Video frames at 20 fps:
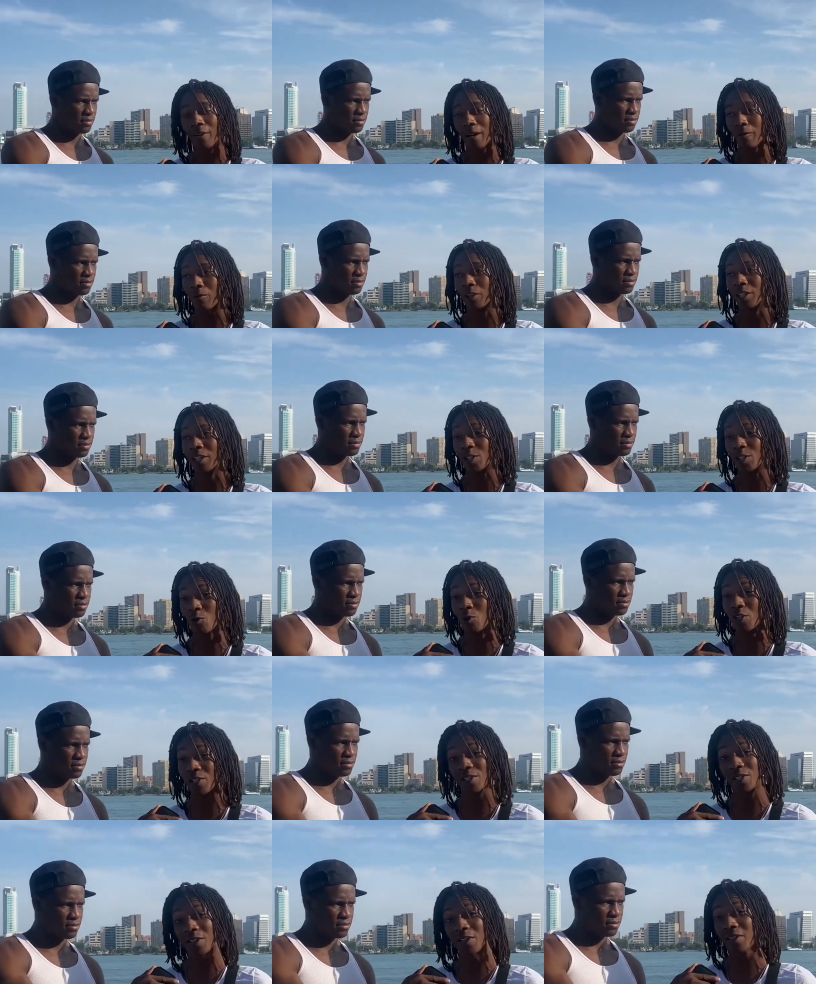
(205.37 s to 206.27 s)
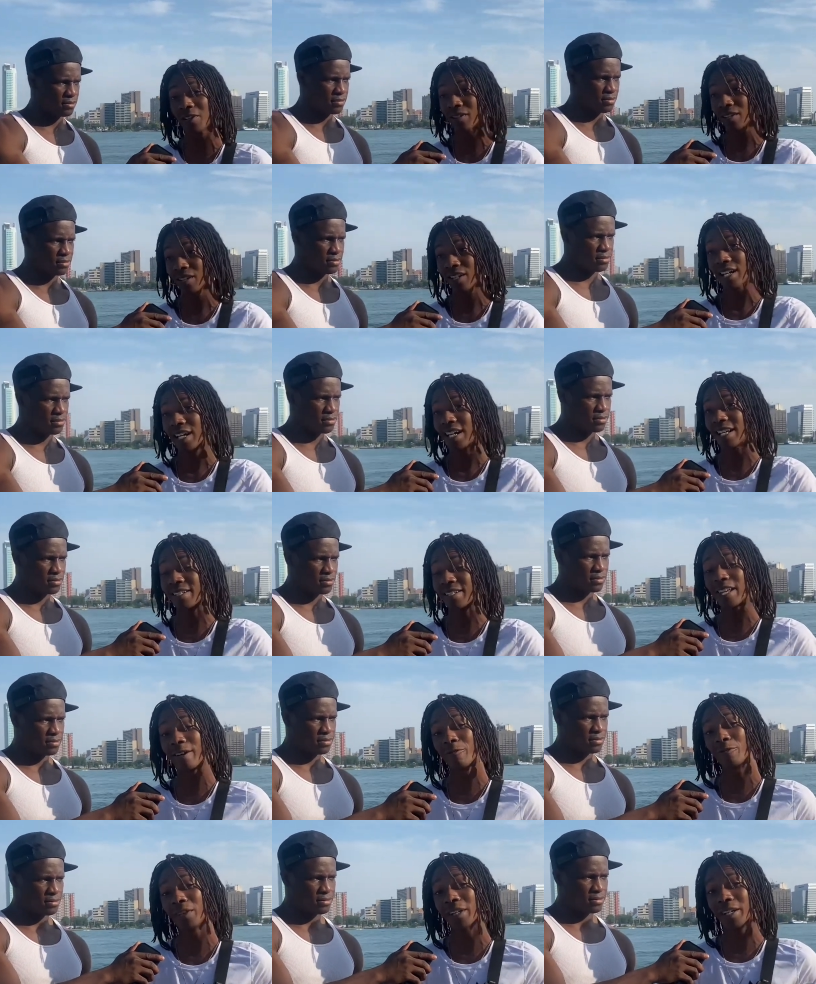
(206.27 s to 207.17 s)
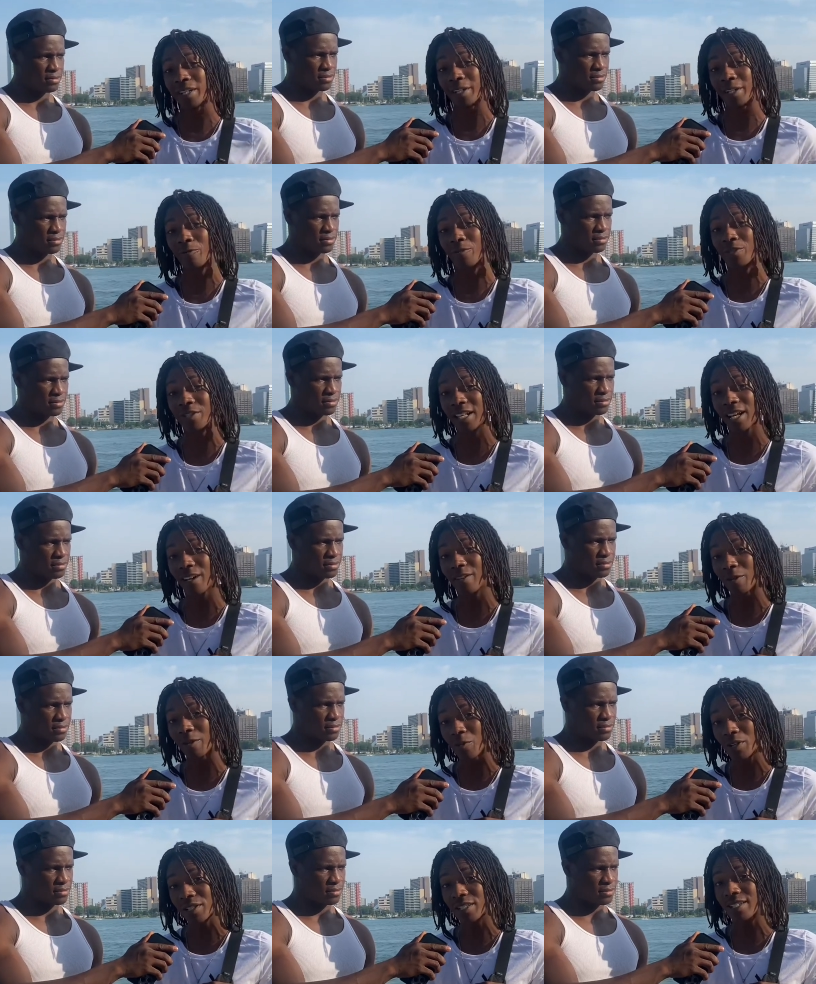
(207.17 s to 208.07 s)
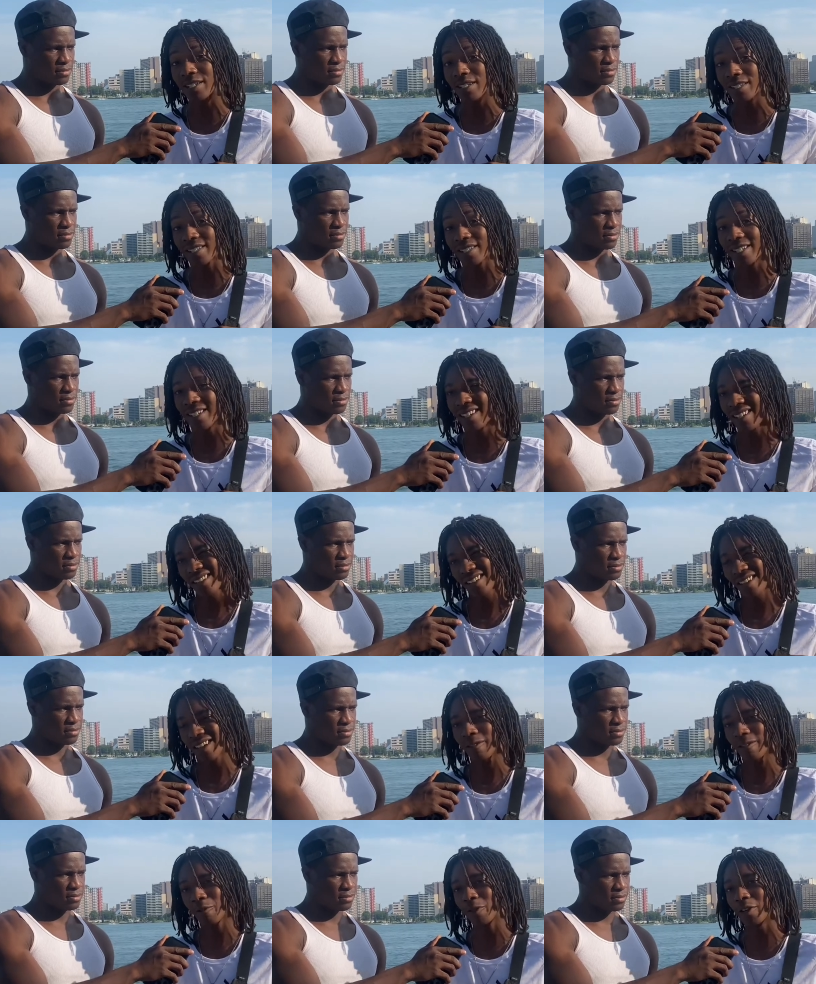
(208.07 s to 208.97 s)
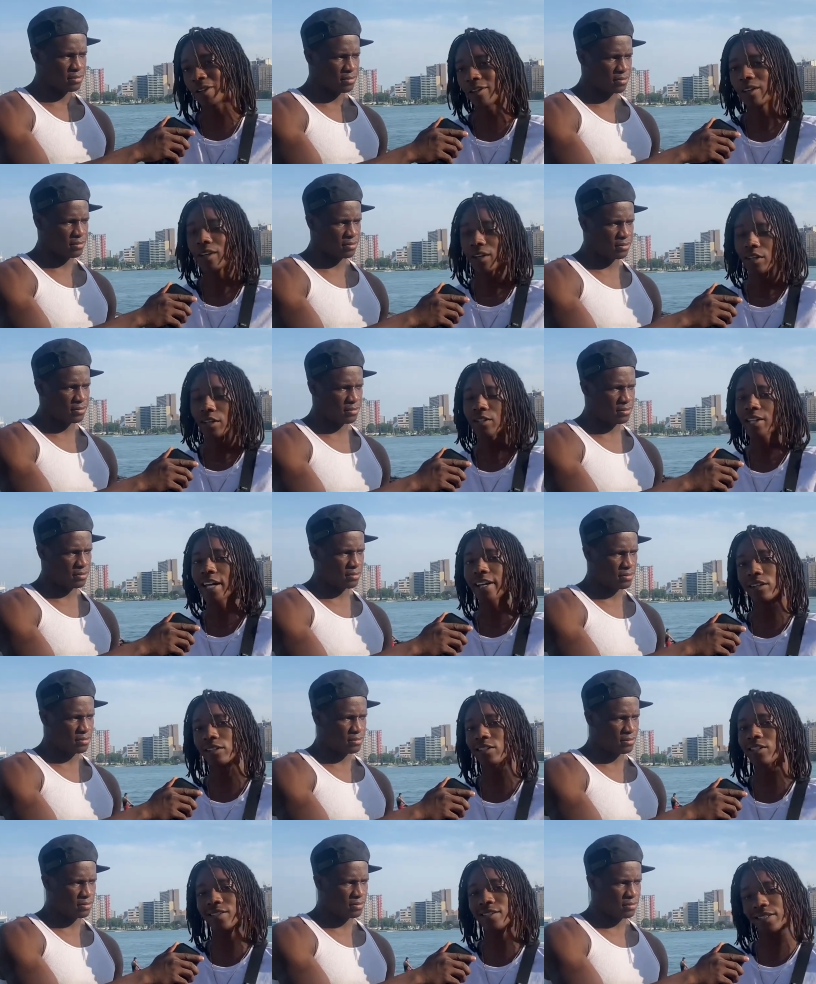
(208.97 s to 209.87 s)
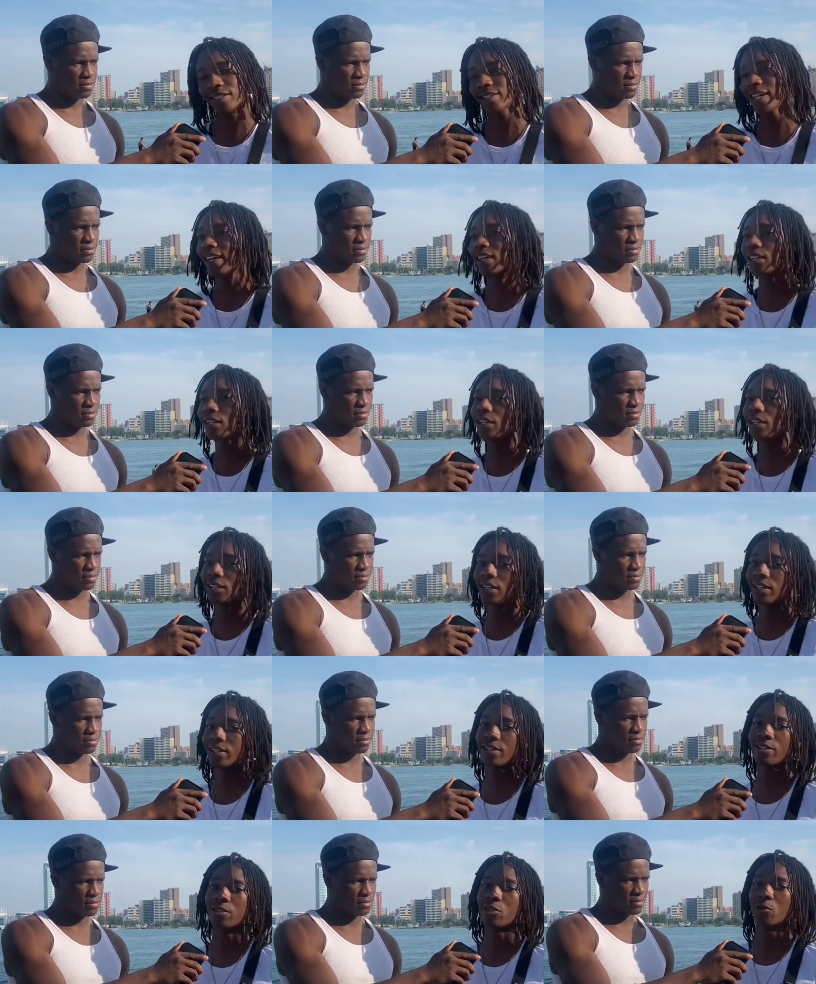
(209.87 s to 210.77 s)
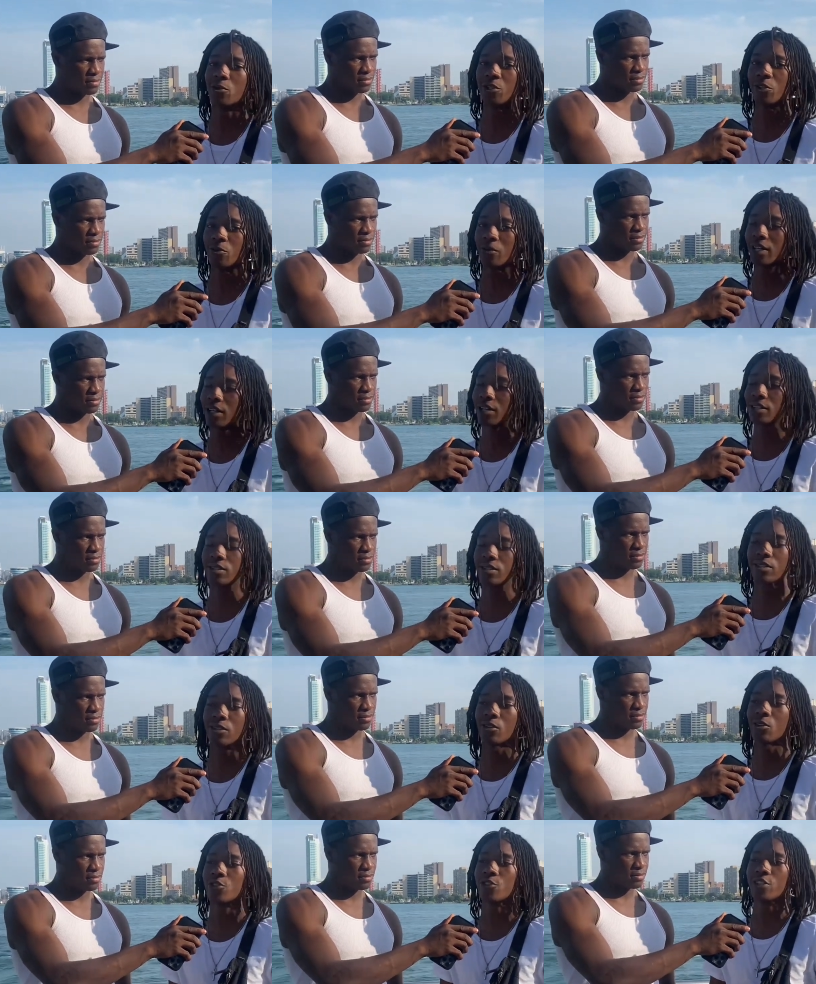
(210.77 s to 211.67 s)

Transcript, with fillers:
Speaker 1: I release one song. It's definitely a different sound than what's in the city. Take a, just take a little listen to it. You ain't gonna listen to the whole